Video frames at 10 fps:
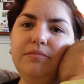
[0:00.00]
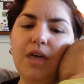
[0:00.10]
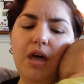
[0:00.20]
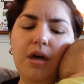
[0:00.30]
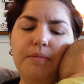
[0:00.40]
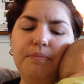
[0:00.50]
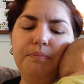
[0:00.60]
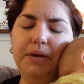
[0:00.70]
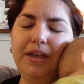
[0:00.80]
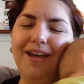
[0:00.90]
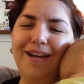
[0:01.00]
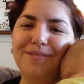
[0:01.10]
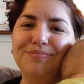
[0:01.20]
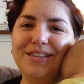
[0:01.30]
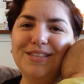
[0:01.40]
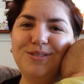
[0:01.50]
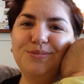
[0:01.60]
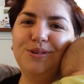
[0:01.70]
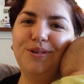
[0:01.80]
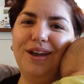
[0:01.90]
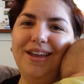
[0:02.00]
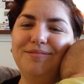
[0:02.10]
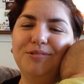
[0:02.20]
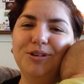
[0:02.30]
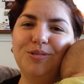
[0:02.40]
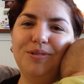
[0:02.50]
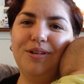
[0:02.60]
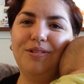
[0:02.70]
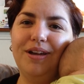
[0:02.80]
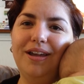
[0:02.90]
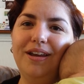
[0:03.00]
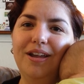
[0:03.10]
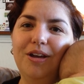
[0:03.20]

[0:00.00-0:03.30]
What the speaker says: But yeah, he's doing great. We're doing great.